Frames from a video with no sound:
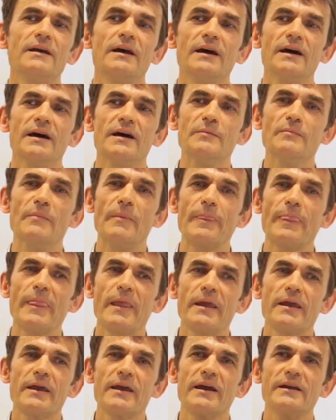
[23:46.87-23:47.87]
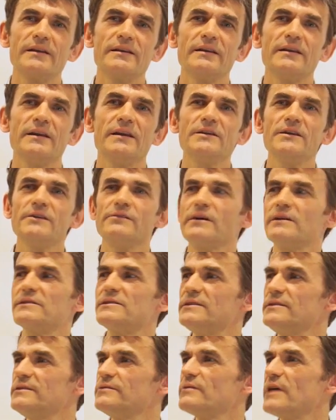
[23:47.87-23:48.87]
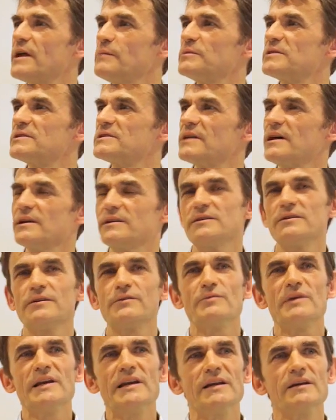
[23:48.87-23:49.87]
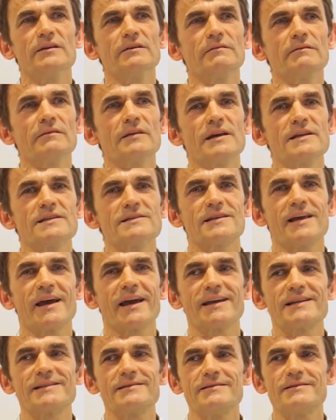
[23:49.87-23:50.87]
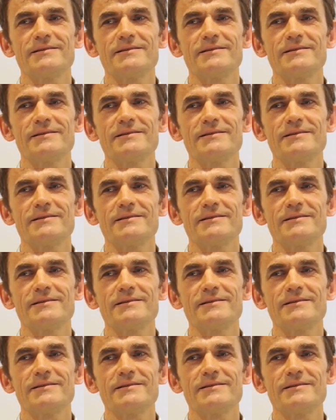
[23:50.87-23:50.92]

And you're able to start doing really good things like,